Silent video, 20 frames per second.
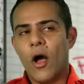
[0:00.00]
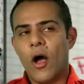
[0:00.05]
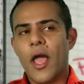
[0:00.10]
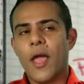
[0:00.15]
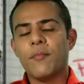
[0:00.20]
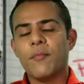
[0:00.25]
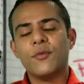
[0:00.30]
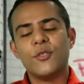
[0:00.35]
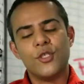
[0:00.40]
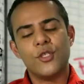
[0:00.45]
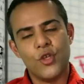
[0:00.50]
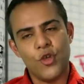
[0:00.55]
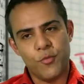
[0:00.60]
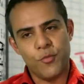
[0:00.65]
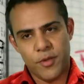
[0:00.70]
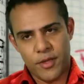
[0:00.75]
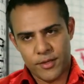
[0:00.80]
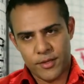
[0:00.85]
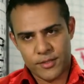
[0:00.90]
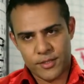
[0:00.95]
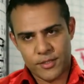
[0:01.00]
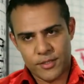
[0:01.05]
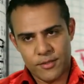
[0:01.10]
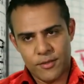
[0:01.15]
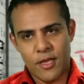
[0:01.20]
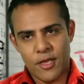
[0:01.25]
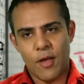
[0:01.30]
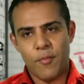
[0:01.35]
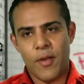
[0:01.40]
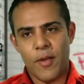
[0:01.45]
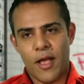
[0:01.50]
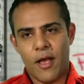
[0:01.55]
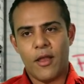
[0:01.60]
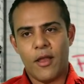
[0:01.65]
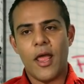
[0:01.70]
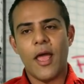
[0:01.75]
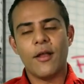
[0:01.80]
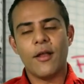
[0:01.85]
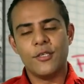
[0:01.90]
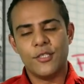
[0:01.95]
I am dubious
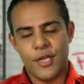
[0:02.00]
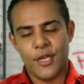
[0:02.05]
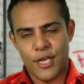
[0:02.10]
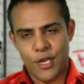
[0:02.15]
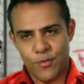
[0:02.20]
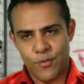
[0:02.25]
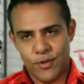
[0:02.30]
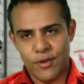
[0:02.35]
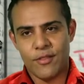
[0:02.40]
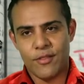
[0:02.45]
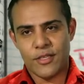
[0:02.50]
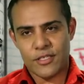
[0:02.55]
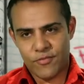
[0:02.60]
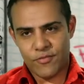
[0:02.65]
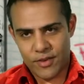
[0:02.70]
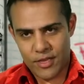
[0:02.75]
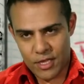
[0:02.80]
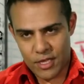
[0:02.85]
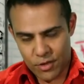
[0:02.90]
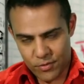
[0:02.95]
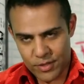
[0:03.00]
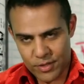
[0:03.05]
about how genuine this video